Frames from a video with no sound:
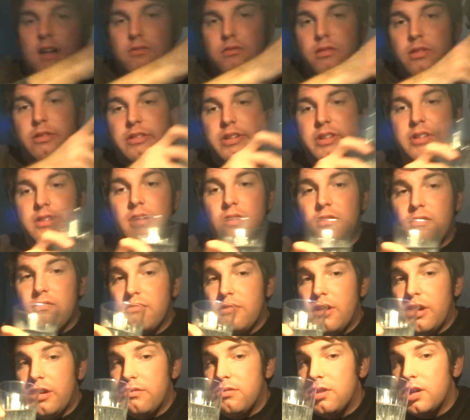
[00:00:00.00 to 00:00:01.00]
really don't
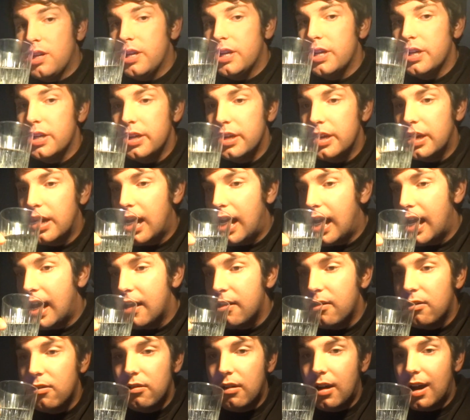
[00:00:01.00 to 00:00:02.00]
know. I
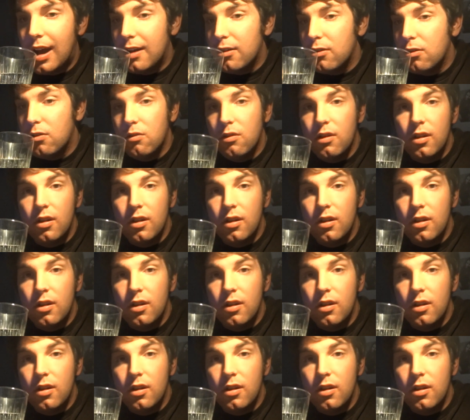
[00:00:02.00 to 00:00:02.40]
don't